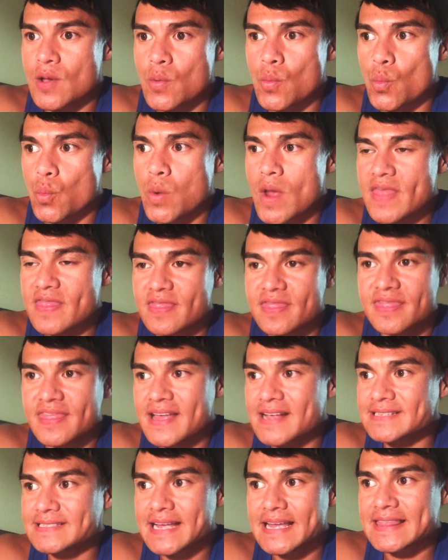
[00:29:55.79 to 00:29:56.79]
when
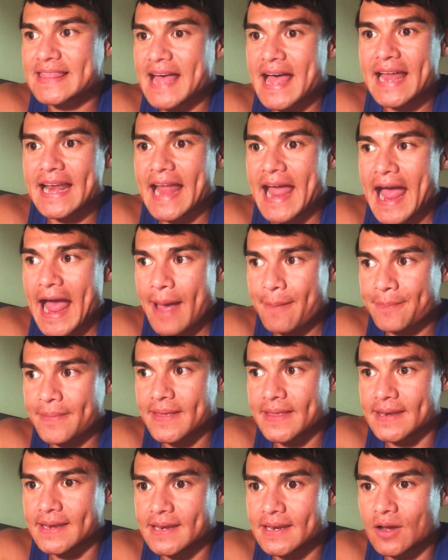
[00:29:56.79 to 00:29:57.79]
things like that
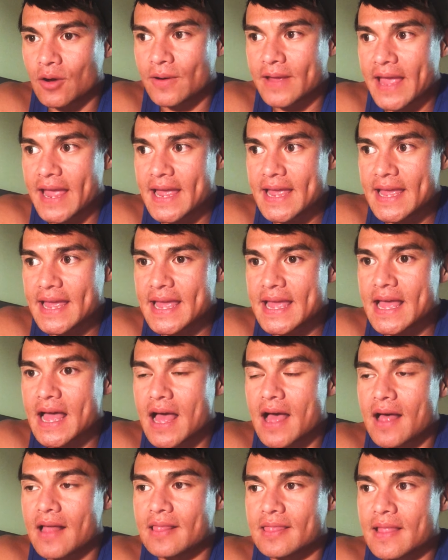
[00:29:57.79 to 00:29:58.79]
happen, okay,
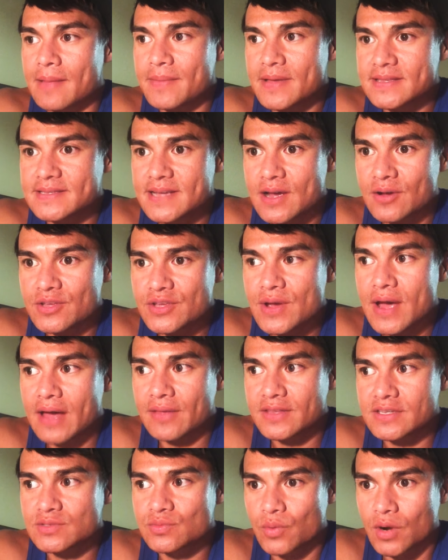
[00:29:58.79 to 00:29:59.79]
let me tell you how
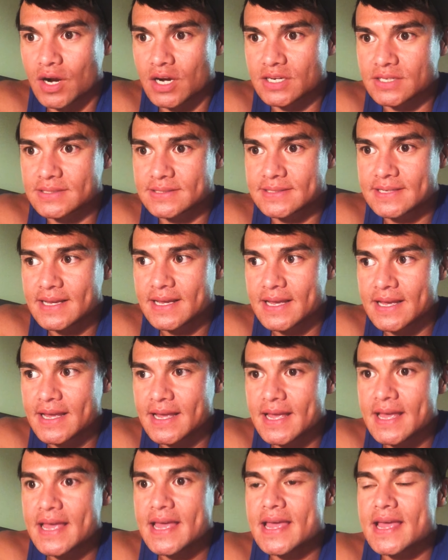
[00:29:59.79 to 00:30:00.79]
this works.
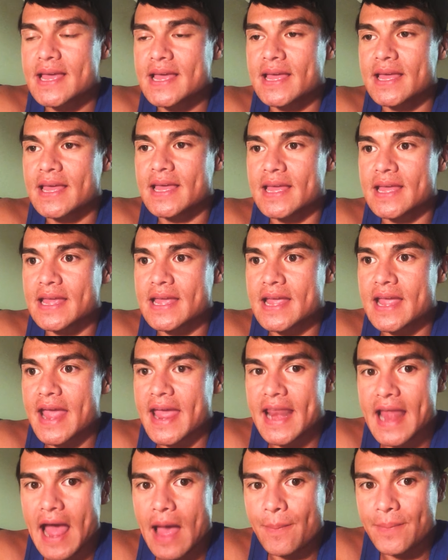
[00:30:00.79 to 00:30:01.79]

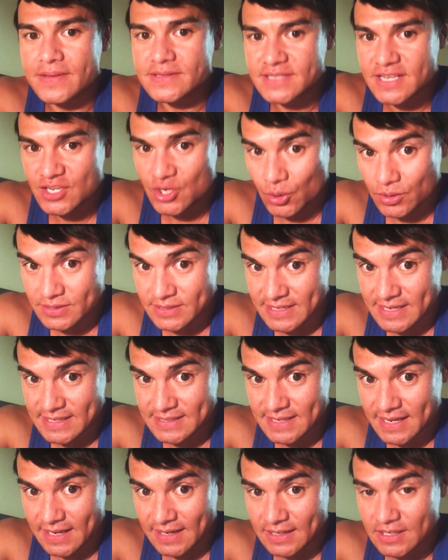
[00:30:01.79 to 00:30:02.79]
It happens in your
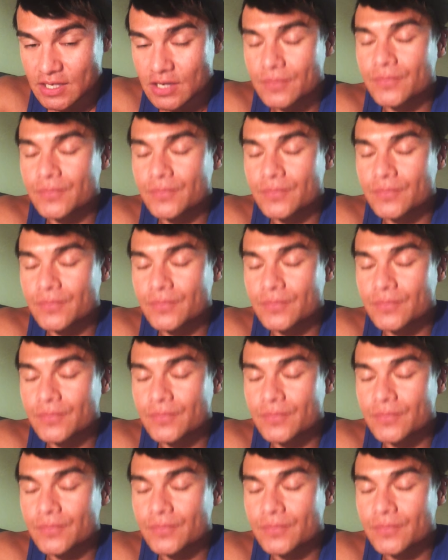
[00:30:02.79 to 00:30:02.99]
season,